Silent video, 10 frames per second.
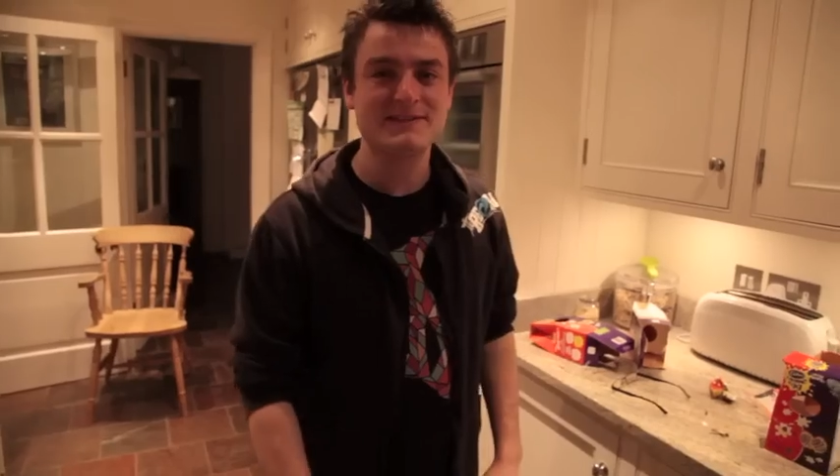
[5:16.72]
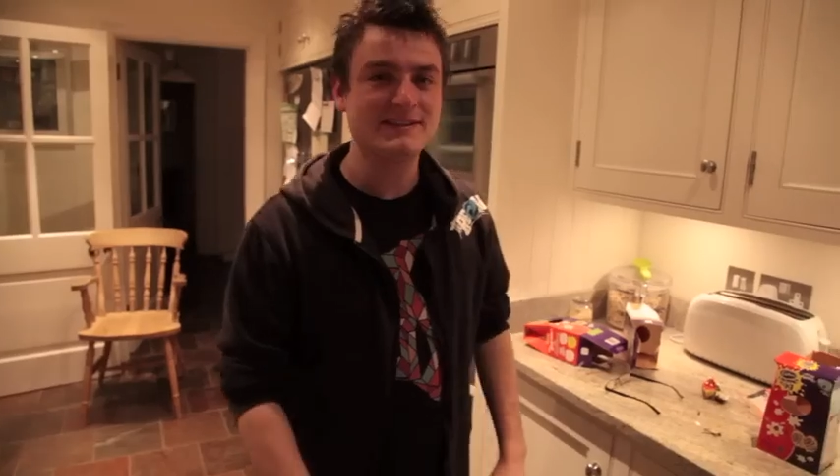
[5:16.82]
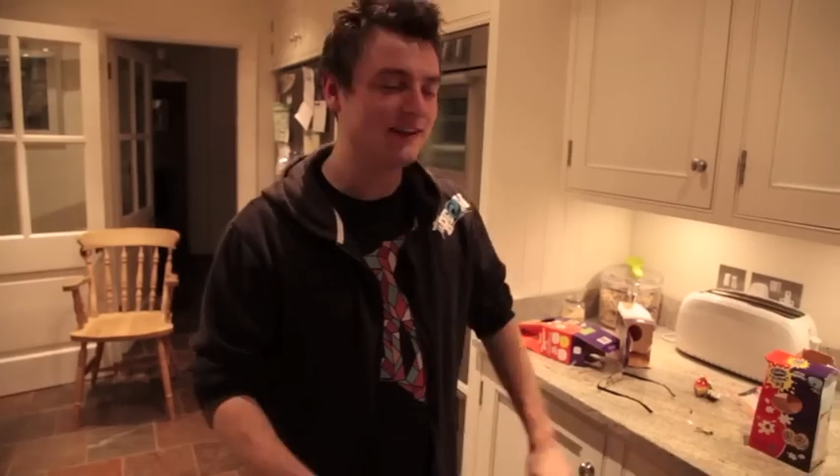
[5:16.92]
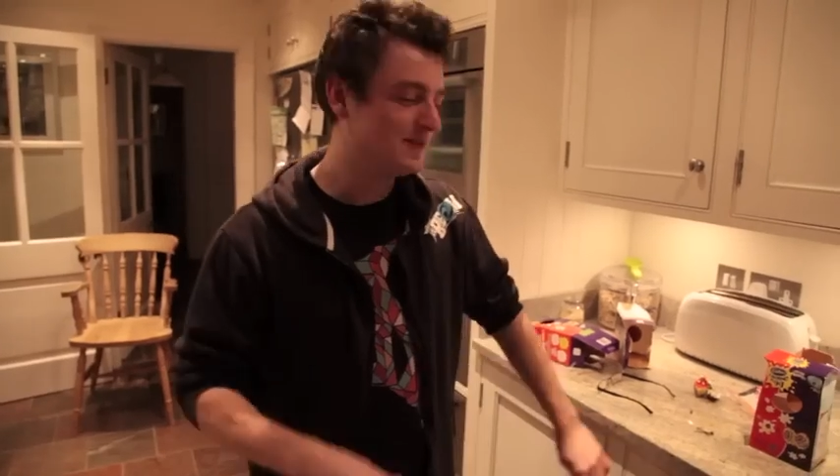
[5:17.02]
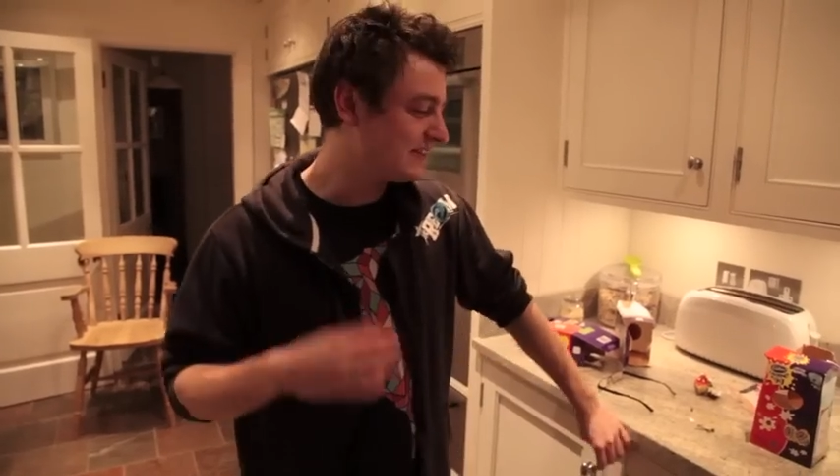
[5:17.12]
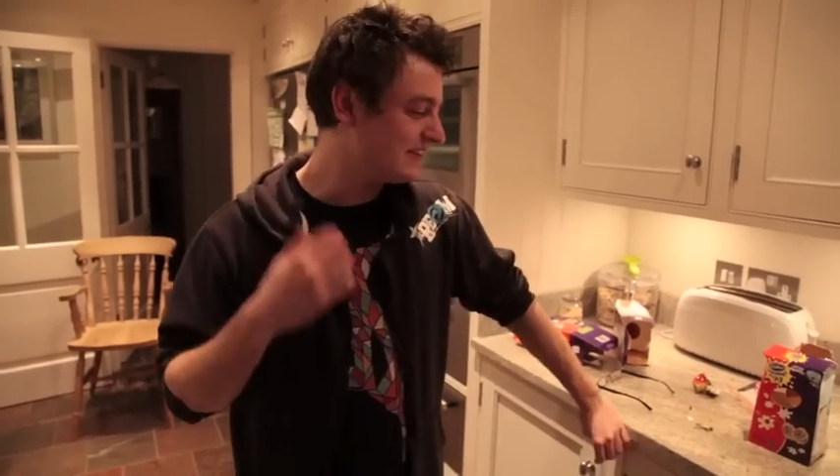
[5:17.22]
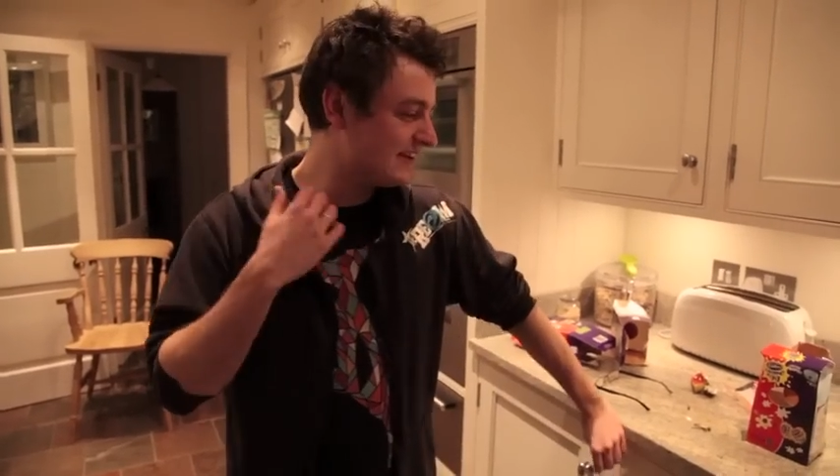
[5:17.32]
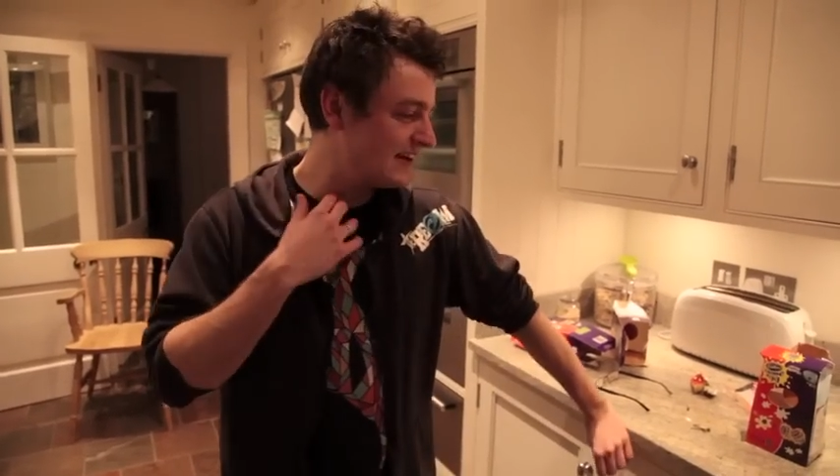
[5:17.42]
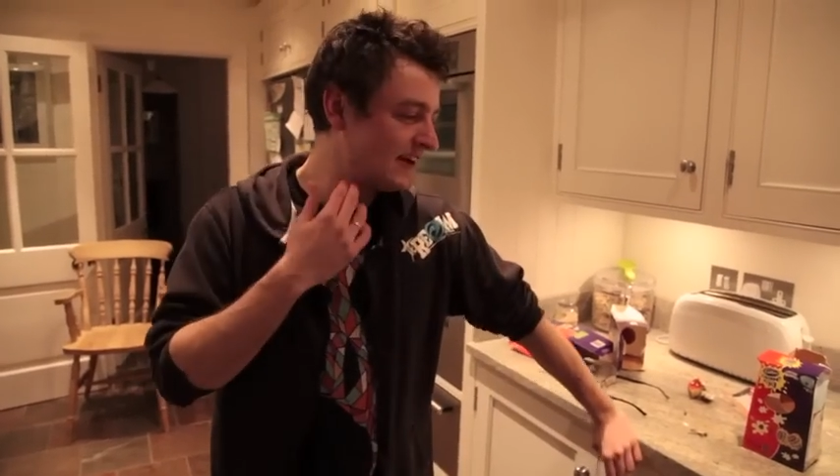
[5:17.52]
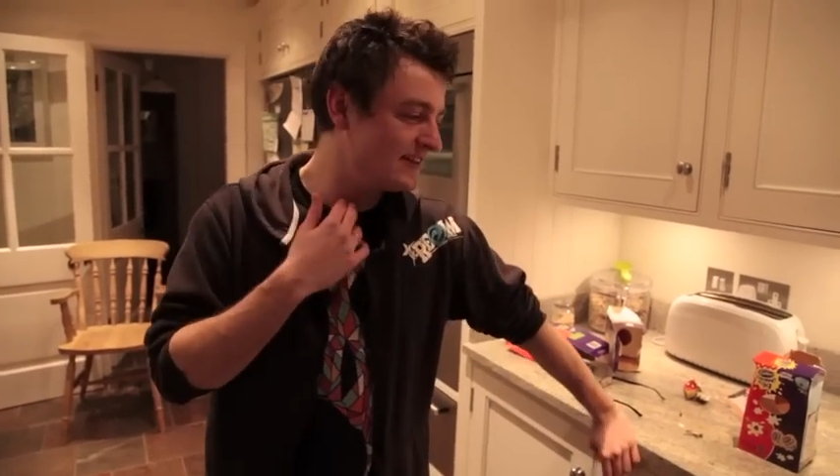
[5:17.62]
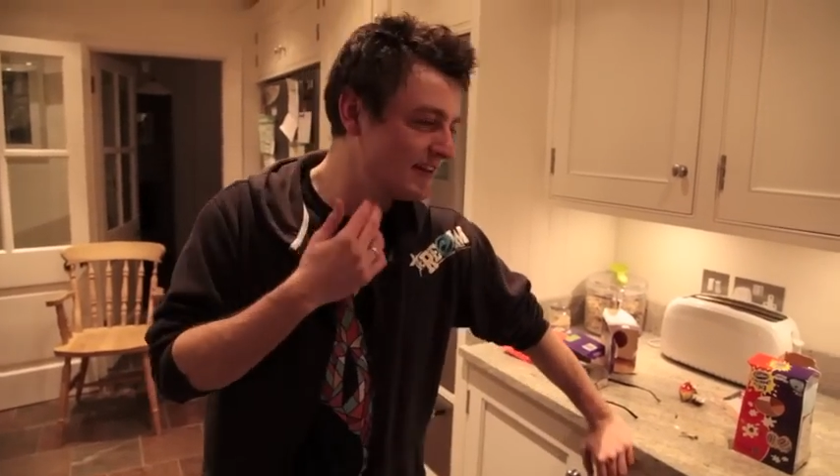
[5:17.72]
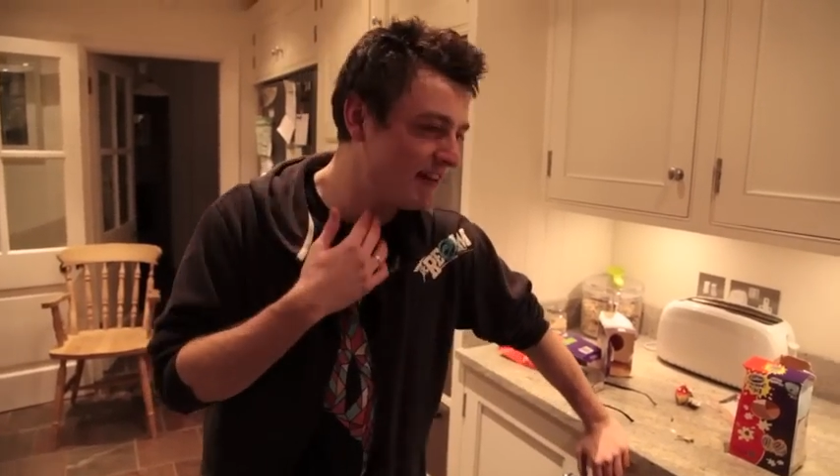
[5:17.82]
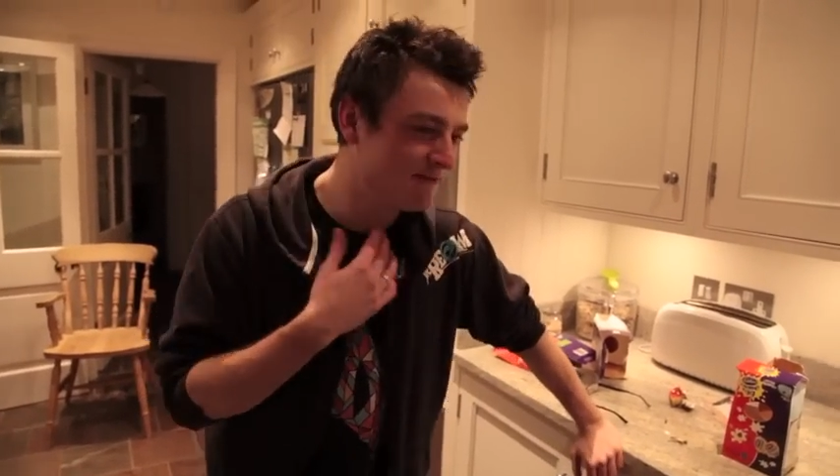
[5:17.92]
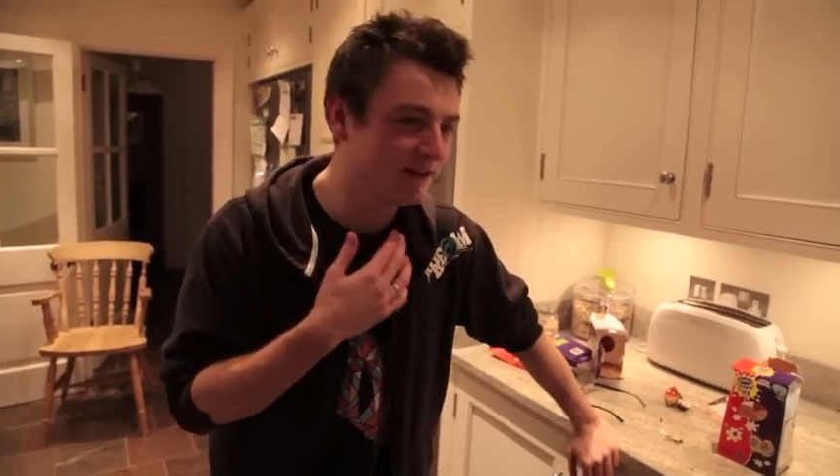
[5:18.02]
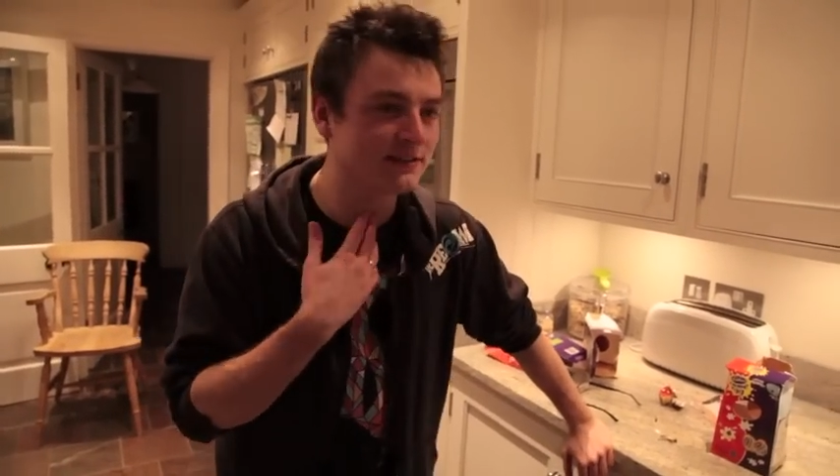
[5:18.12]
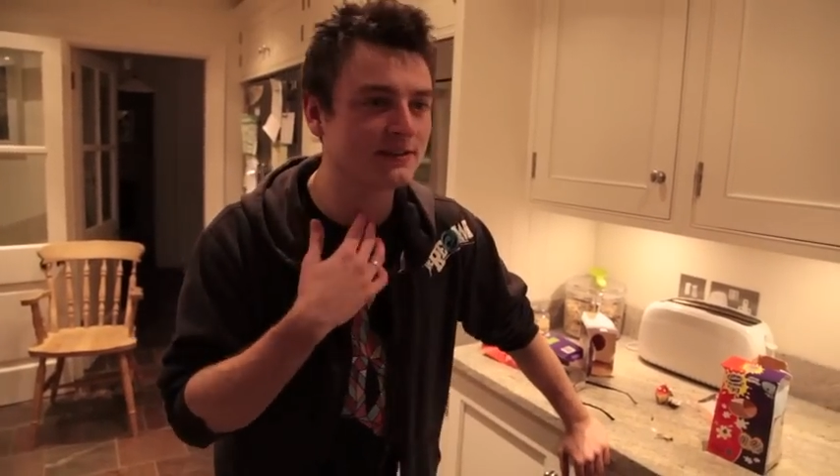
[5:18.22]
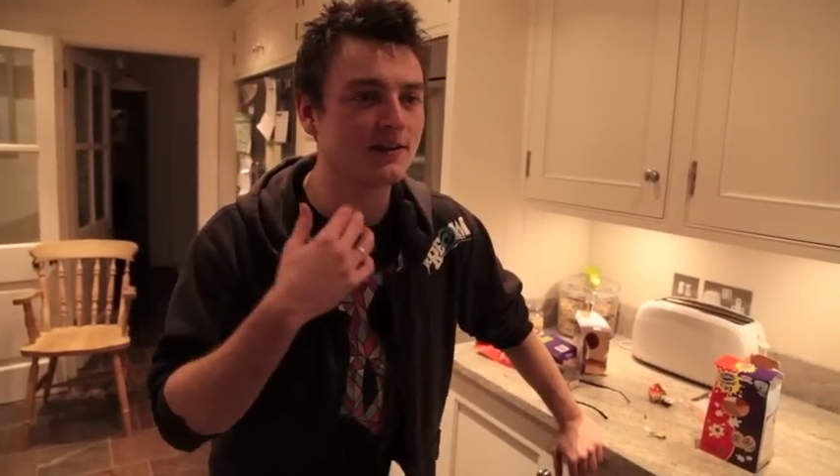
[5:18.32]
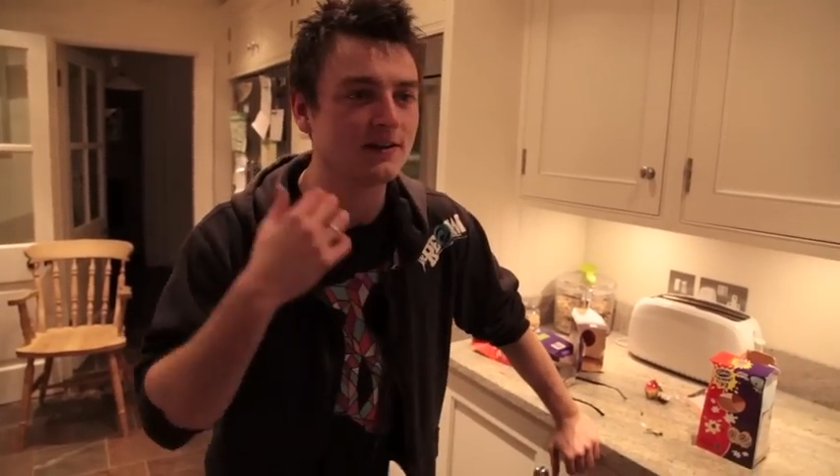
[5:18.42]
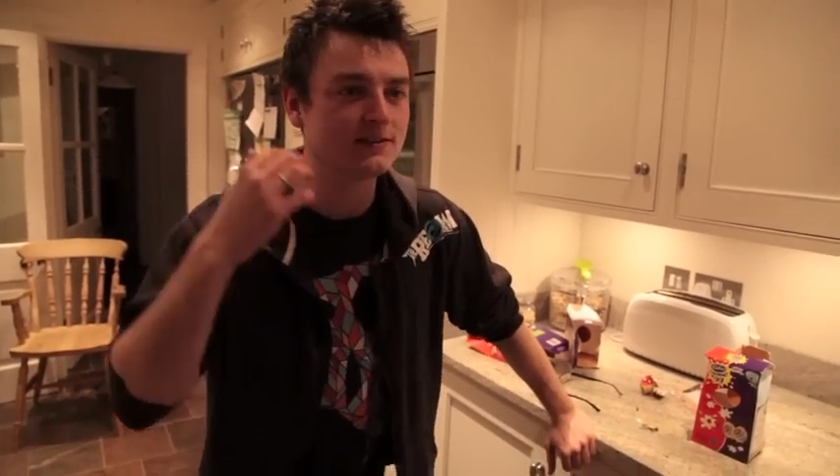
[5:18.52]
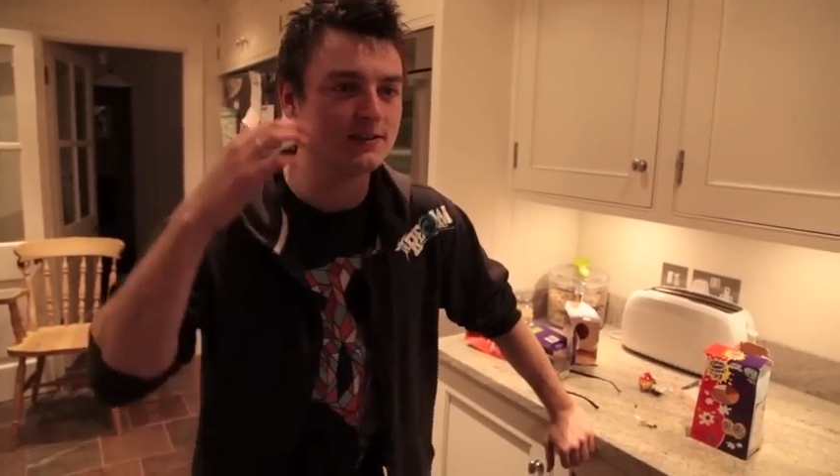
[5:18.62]
Seeing with the, uh, the level it's
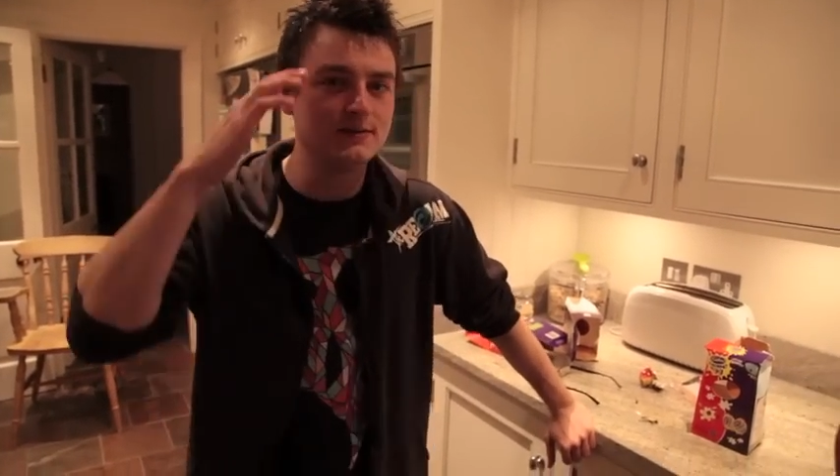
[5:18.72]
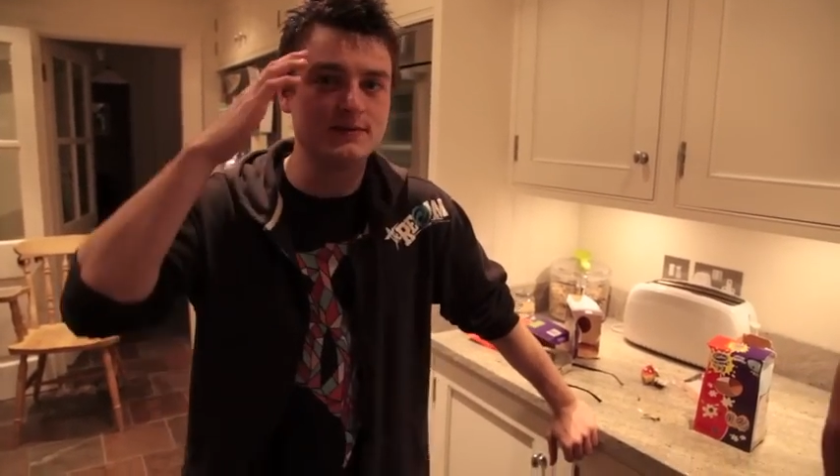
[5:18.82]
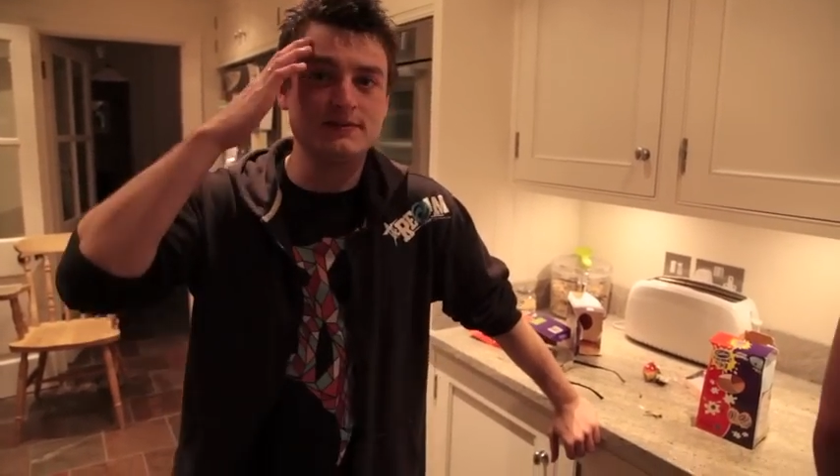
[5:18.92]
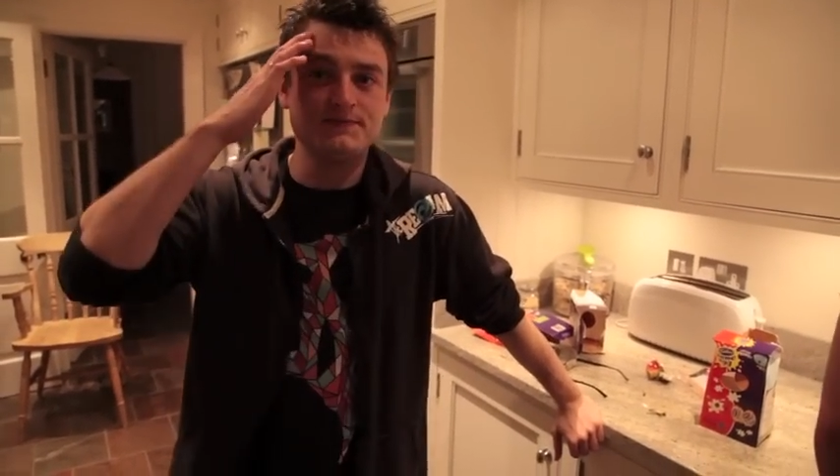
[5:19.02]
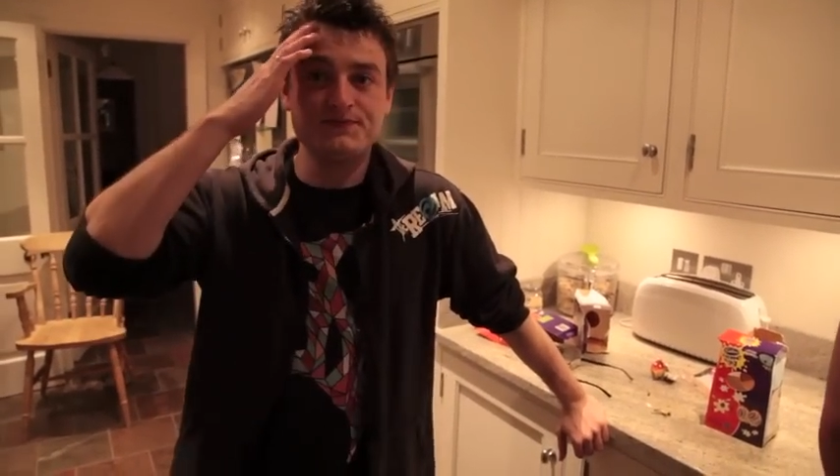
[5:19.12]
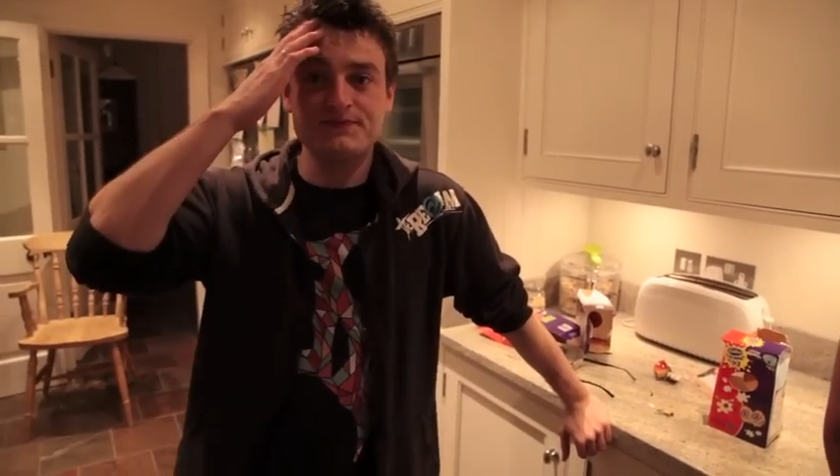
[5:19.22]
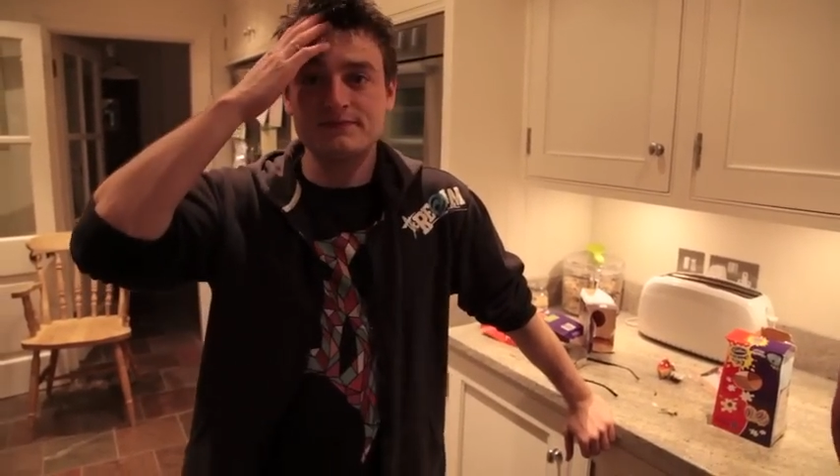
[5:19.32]
got to. Safety.